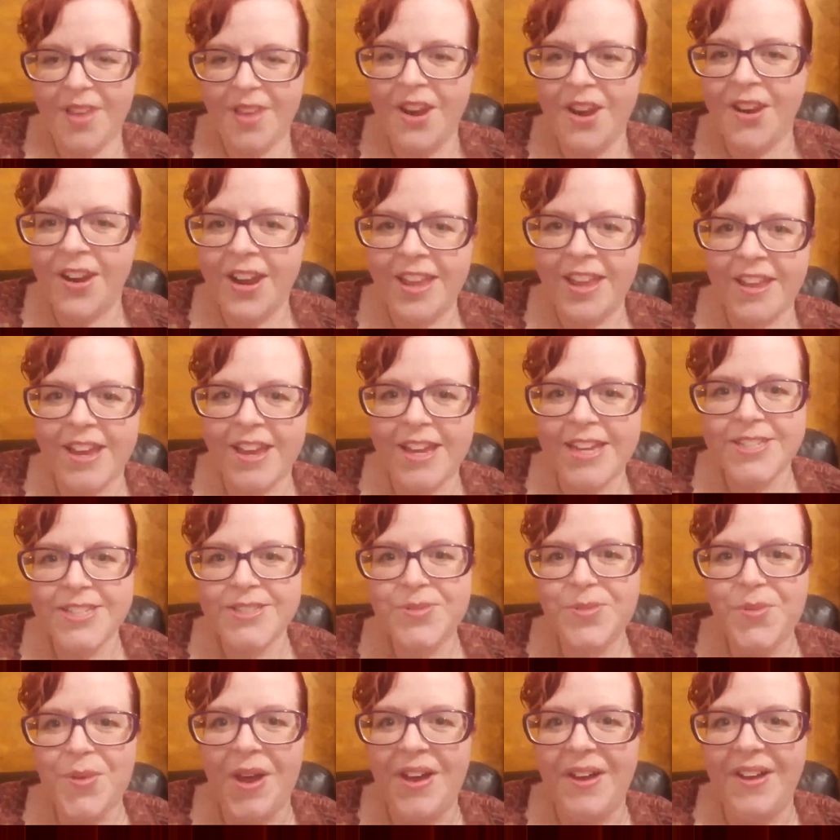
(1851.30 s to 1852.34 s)
All right,
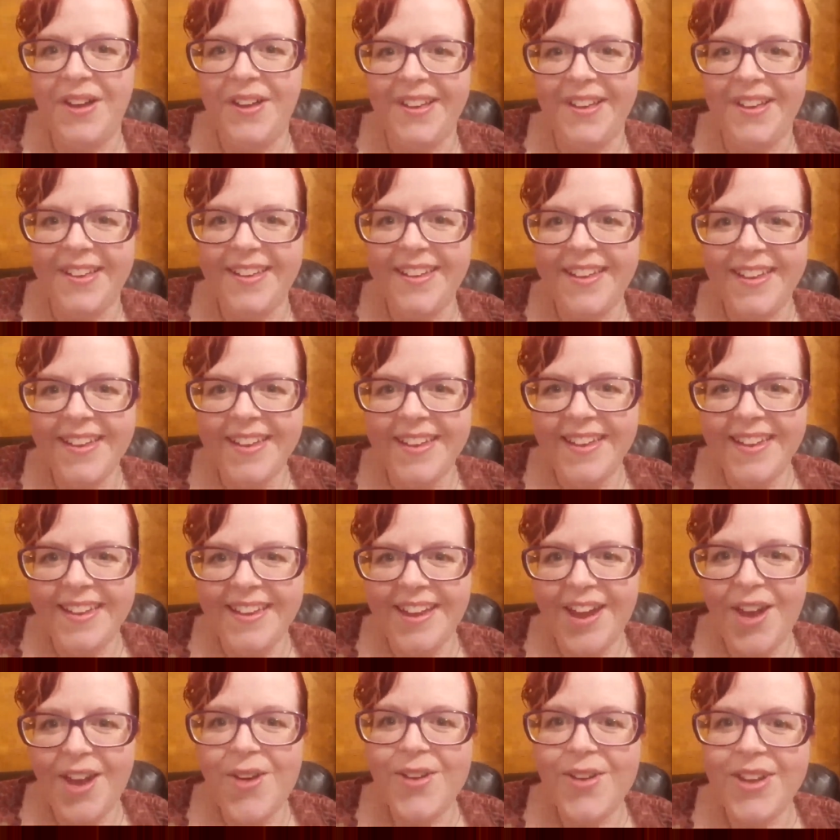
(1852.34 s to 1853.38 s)
guys. Well,
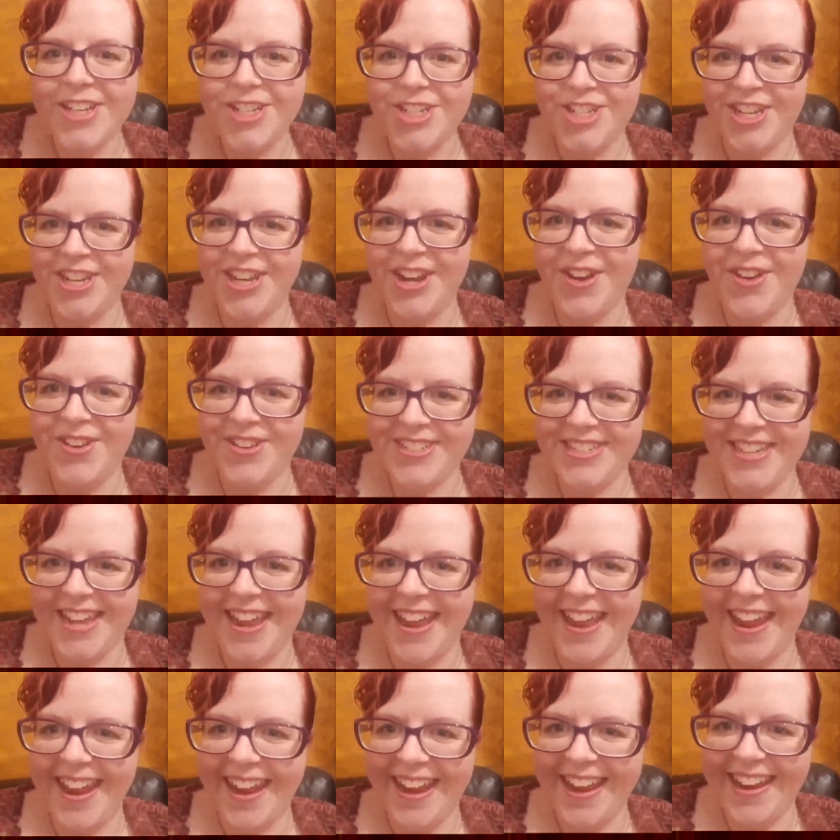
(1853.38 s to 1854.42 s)
oh, because you don't
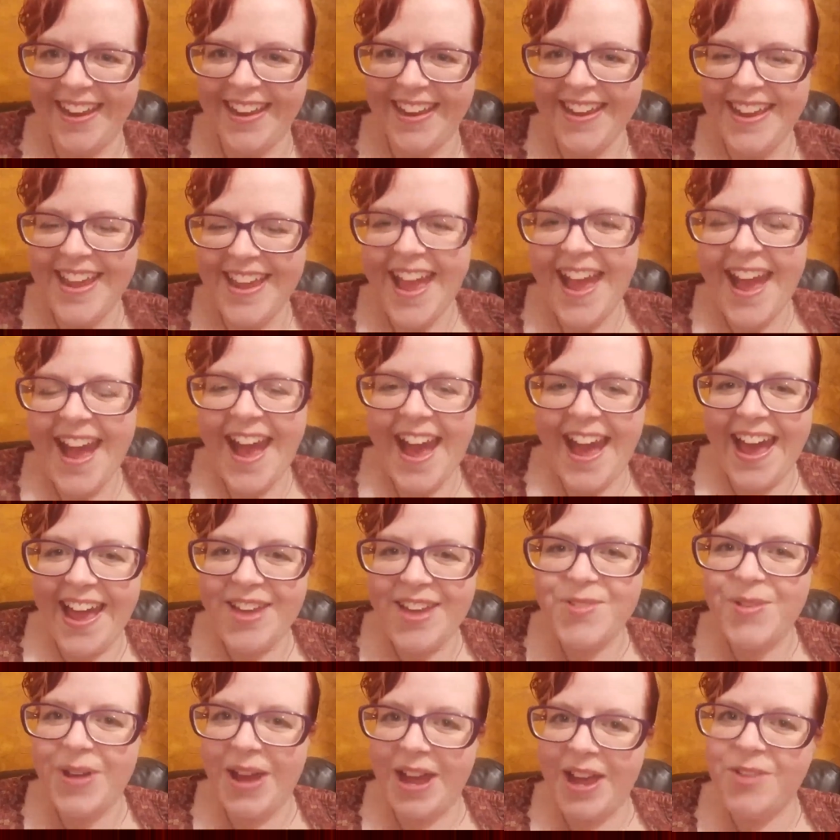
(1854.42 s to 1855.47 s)
die.
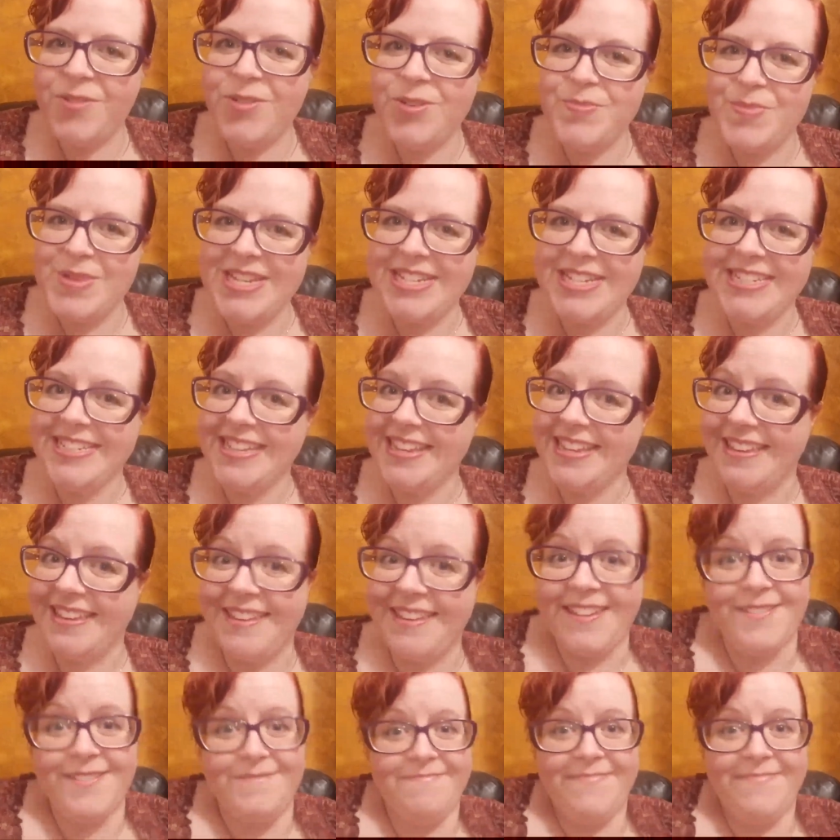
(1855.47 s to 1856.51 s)
I would be
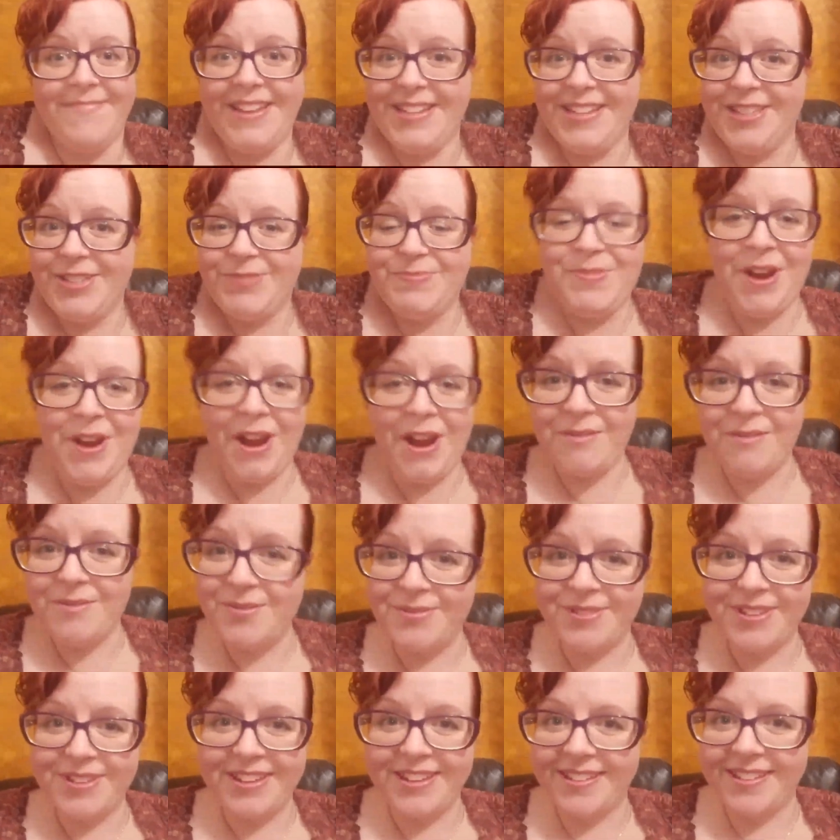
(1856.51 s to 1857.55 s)
sinking. It's
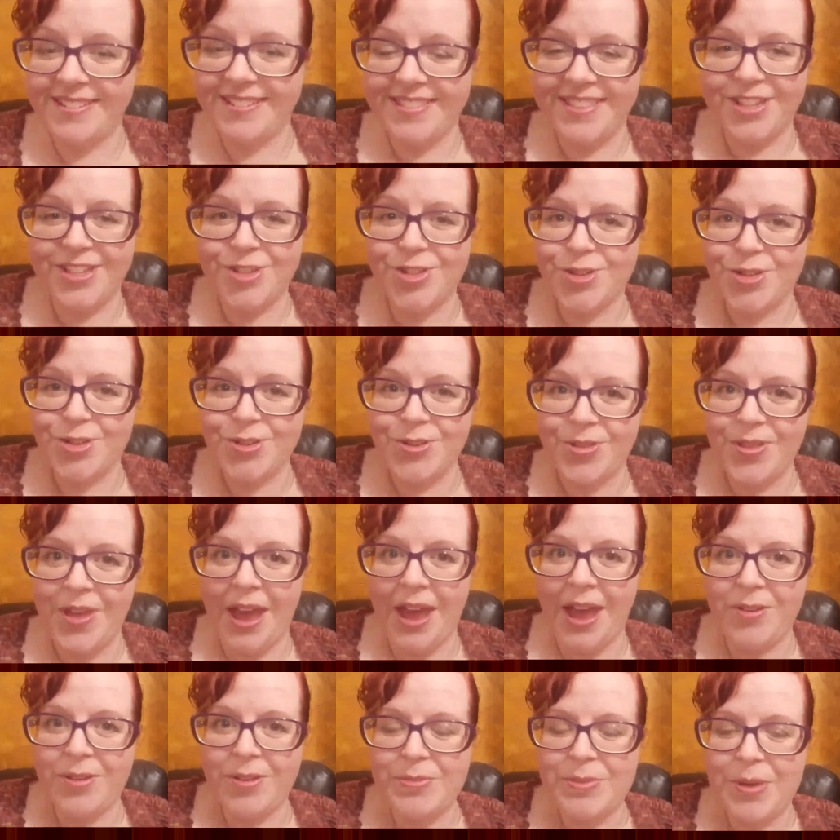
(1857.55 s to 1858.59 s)
probably the truth.
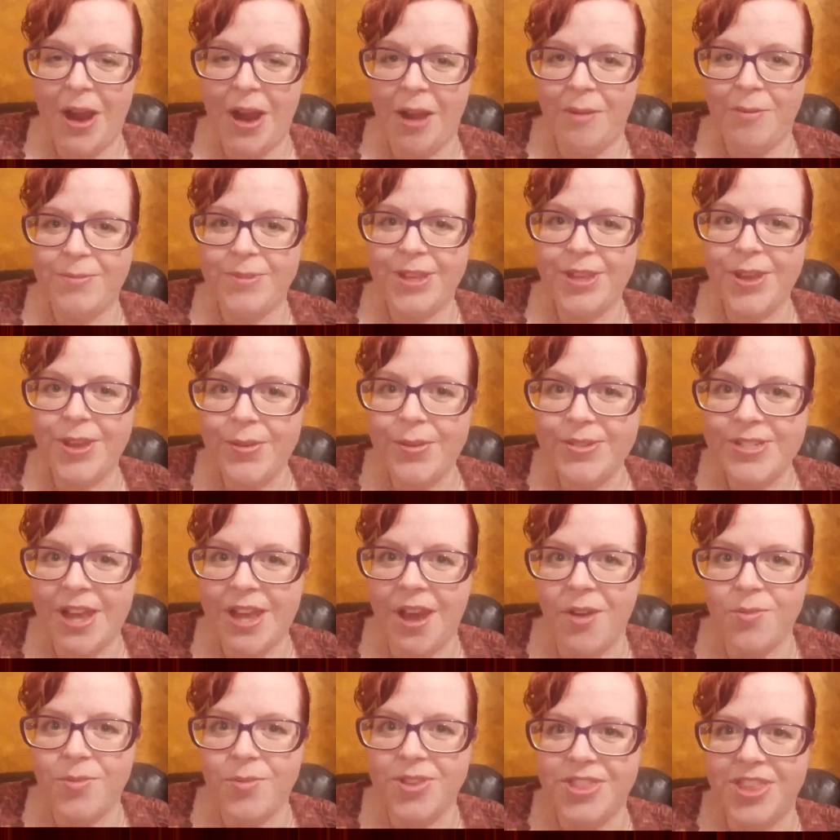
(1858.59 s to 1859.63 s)
I would probably go
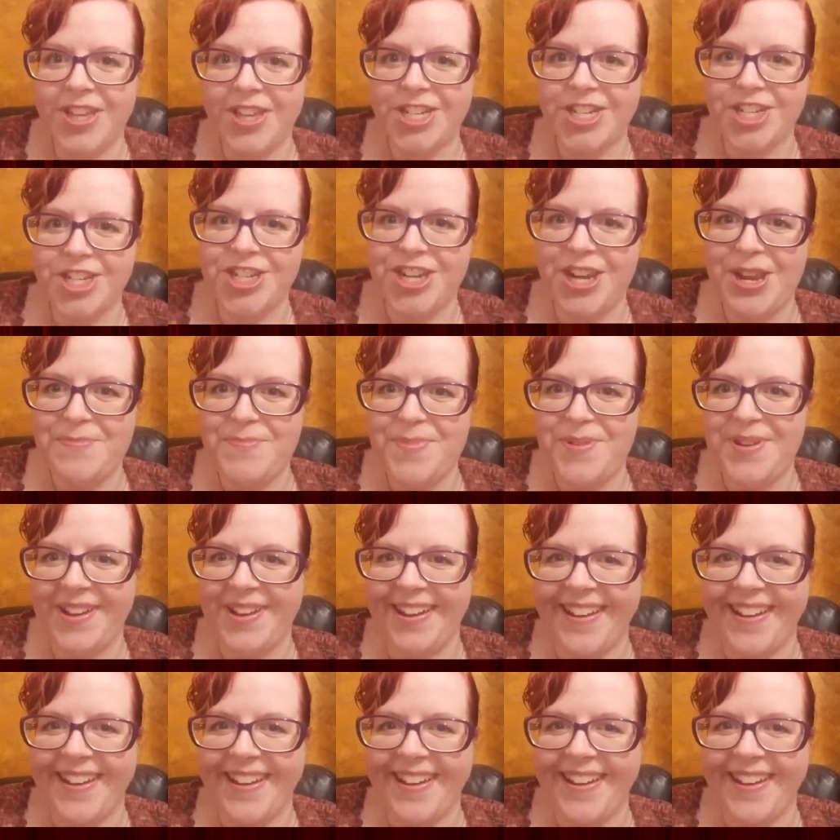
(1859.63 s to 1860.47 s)
down with the ship.